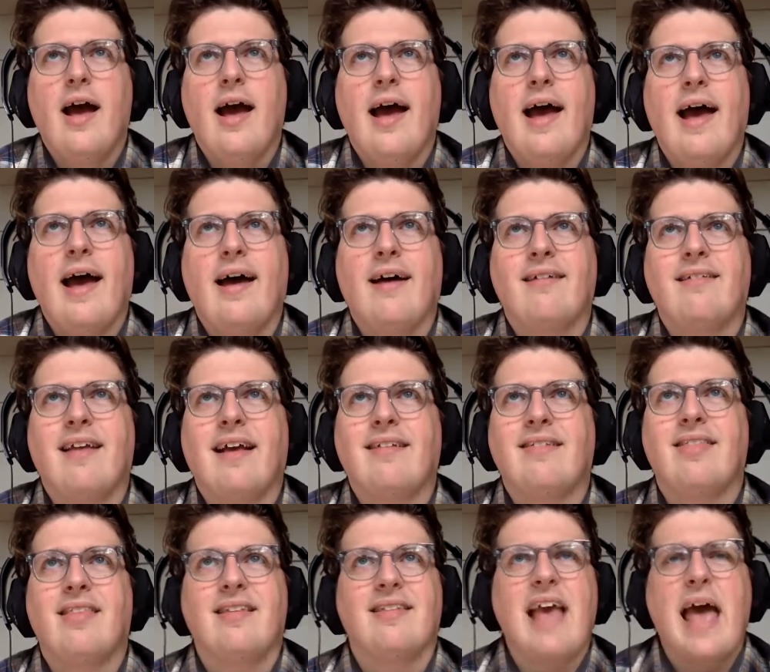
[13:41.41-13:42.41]

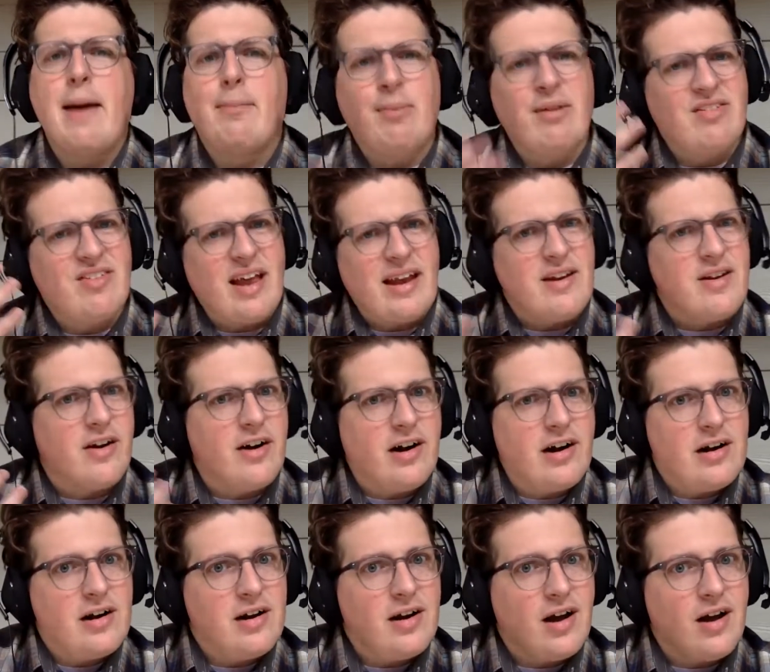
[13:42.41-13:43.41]
as this epicenter
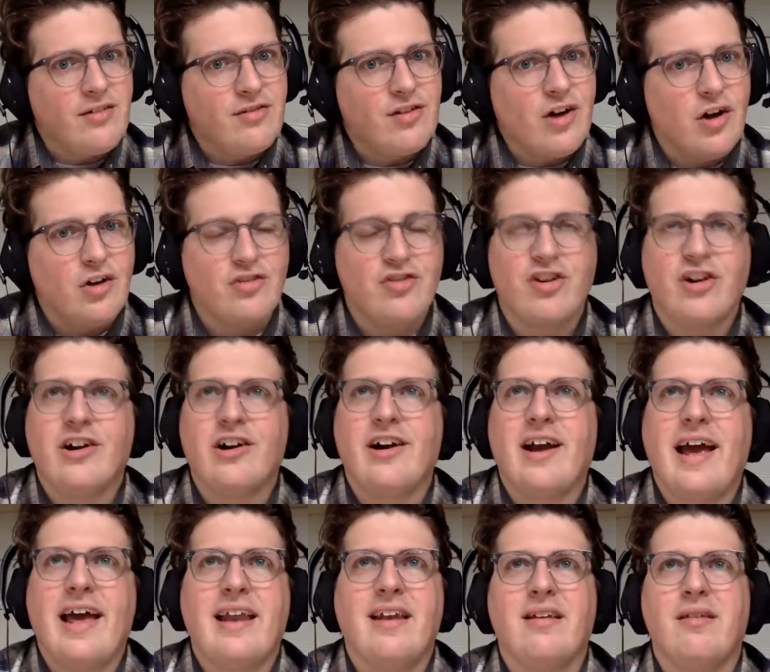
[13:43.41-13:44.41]
of culture
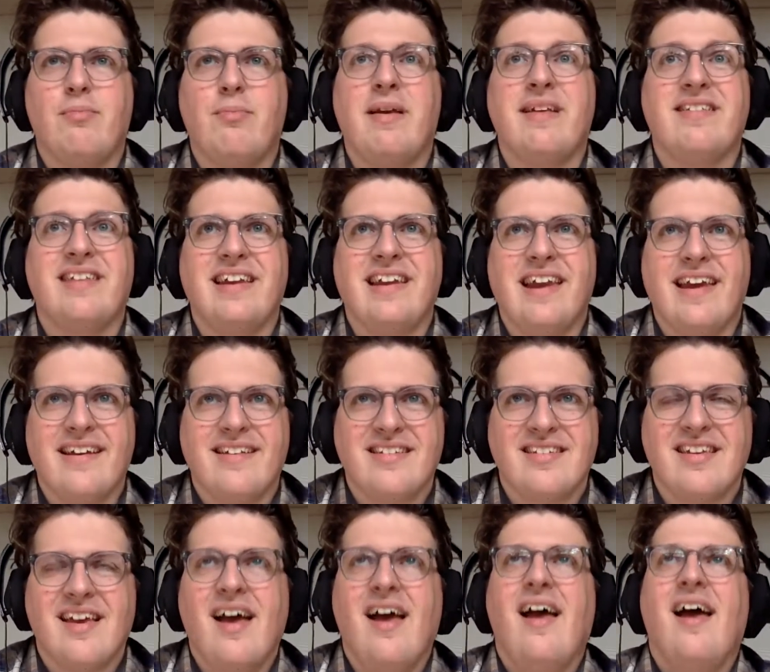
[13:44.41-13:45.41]
and
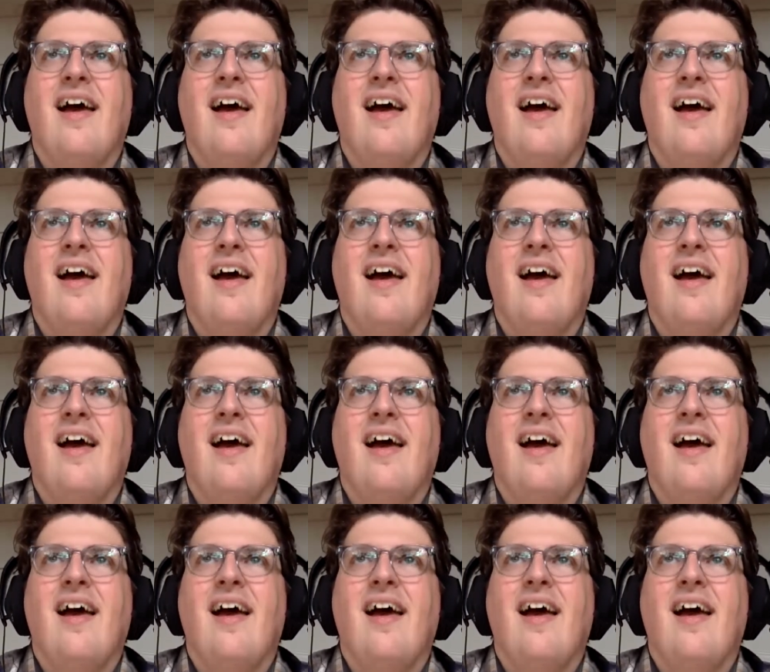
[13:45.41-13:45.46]
busyness.